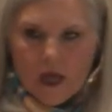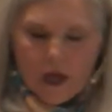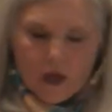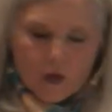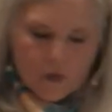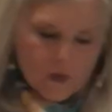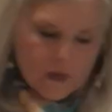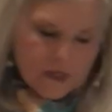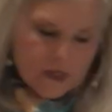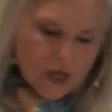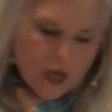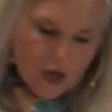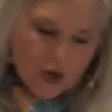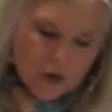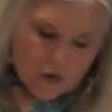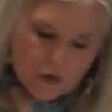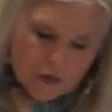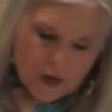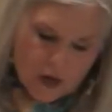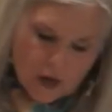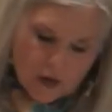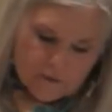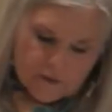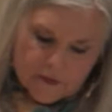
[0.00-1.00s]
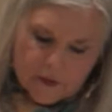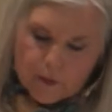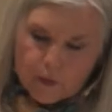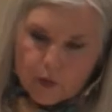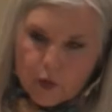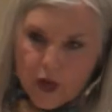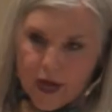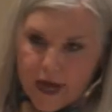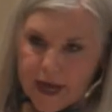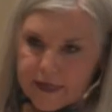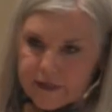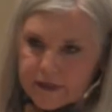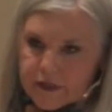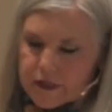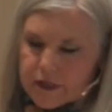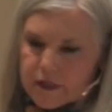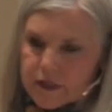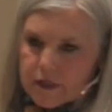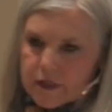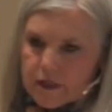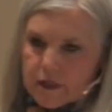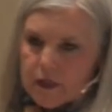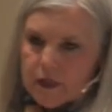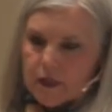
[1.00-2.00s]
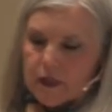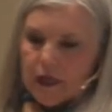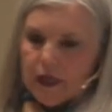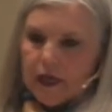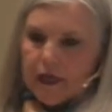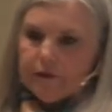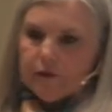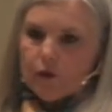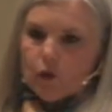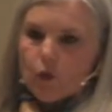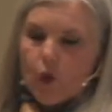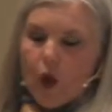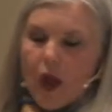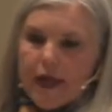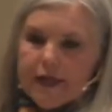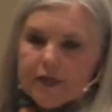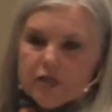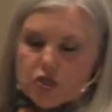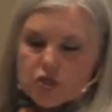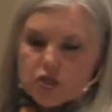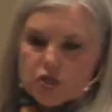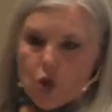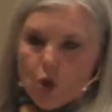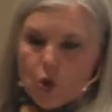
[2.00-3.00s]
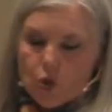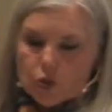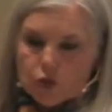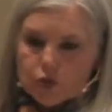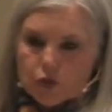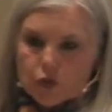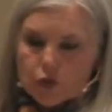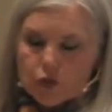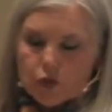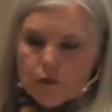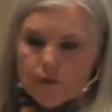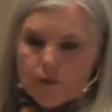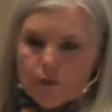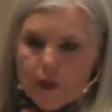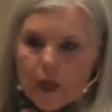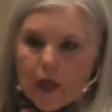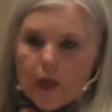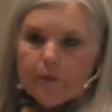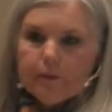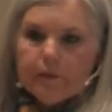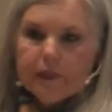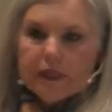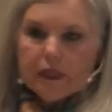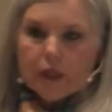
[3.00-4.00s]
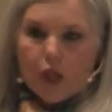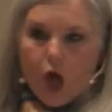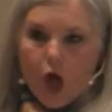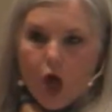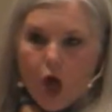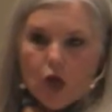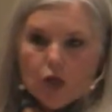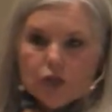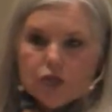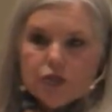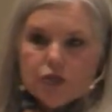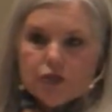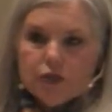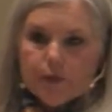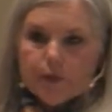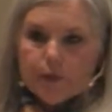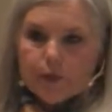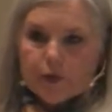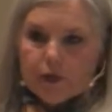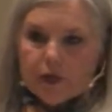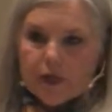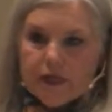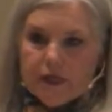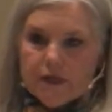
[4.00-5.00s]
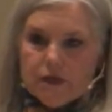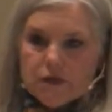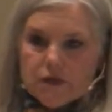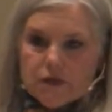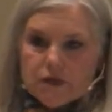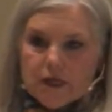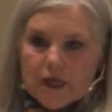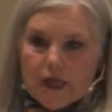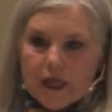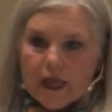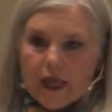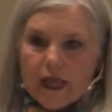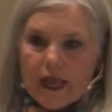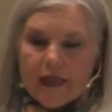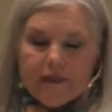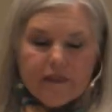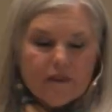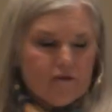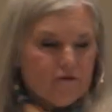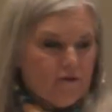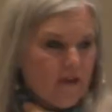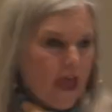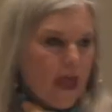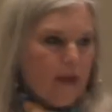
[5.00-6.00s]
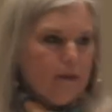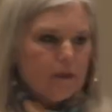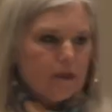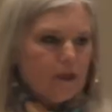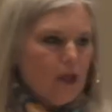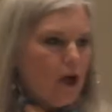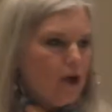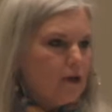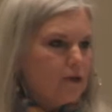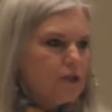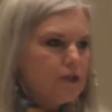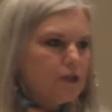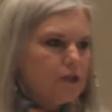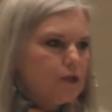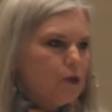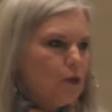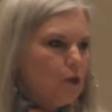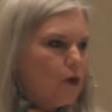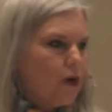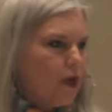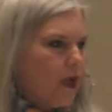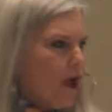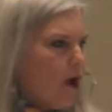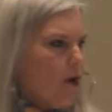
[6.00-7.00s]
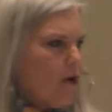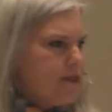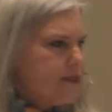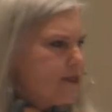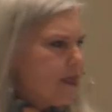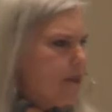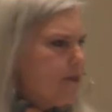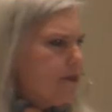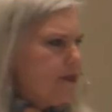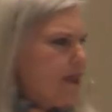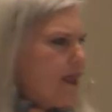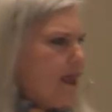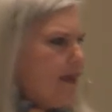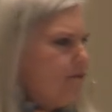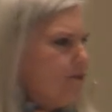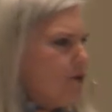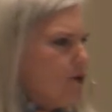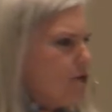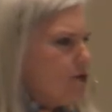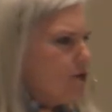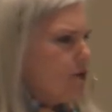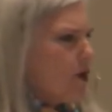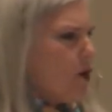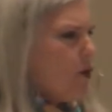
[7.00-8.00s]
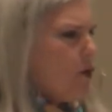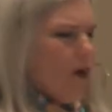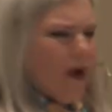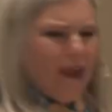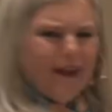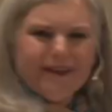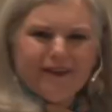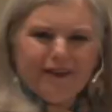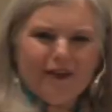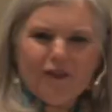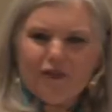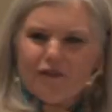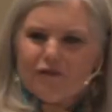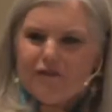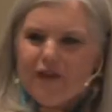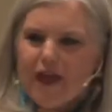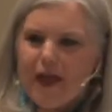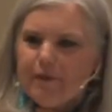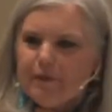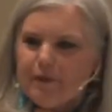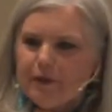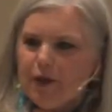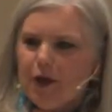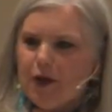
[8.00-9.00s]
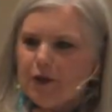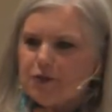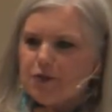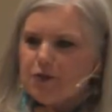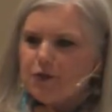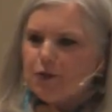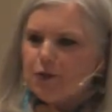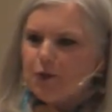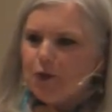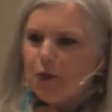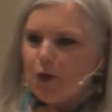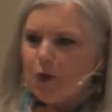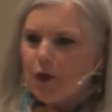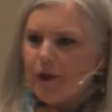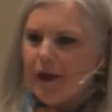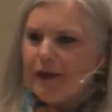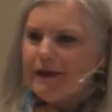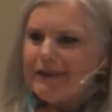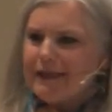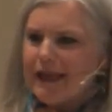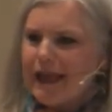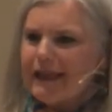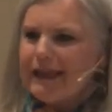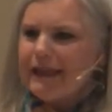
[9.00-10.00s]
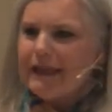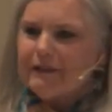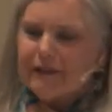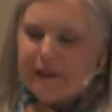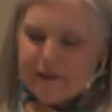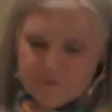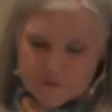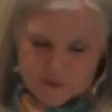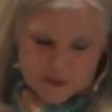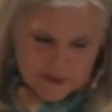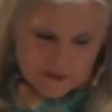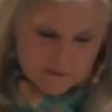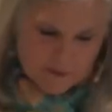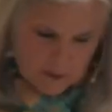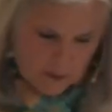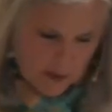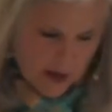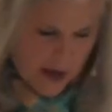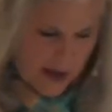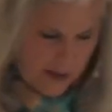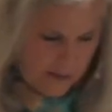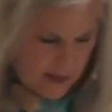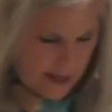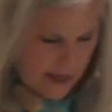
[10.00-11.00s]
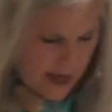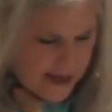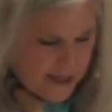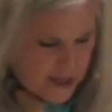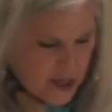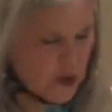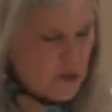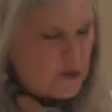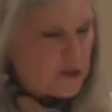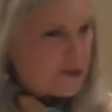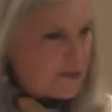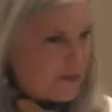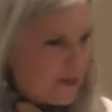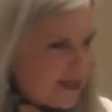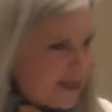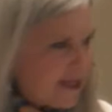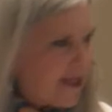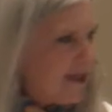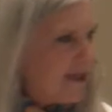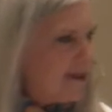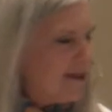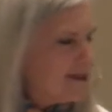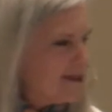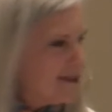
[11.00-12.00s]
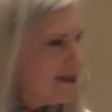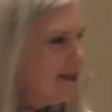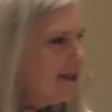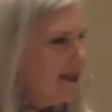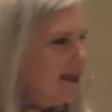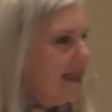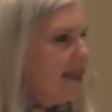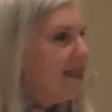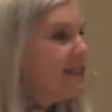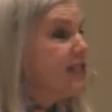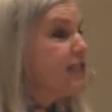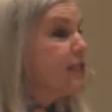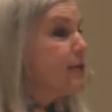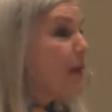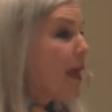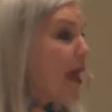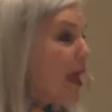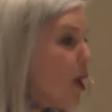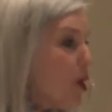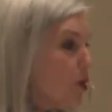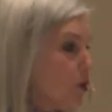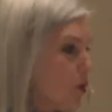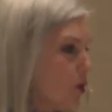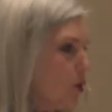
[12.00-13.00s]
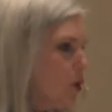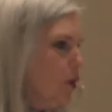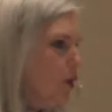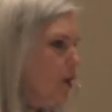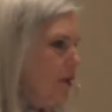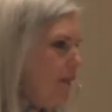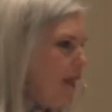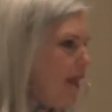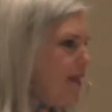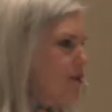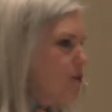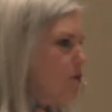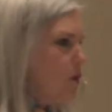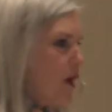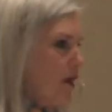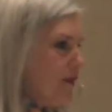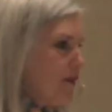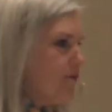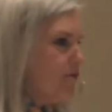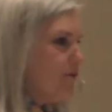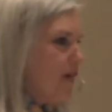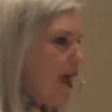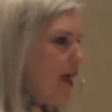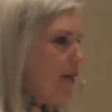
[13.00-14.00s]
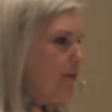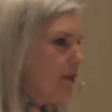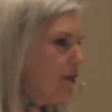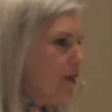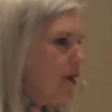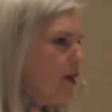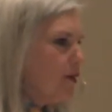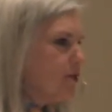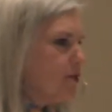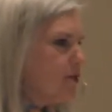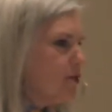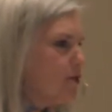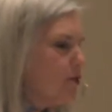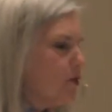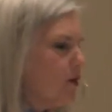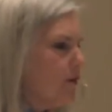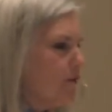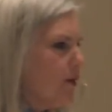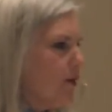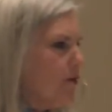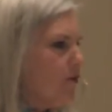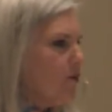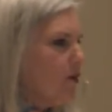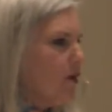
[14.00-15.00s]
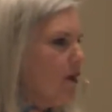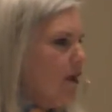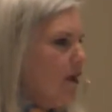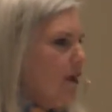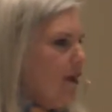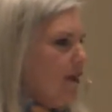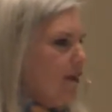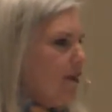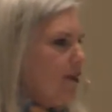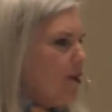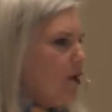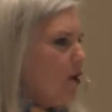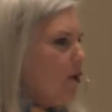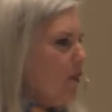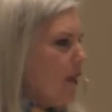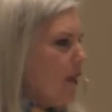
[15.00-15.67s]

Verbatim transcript: We know the breast and the right shoulder belong to the priest, and the fat belonged to the Lord. I always come to that verse and I go, why did all the fat belong to the Lord? I'll give him some of mine, but I know it's because it smelled good. That's why the fat belonged to the Lord. If you ever, you know,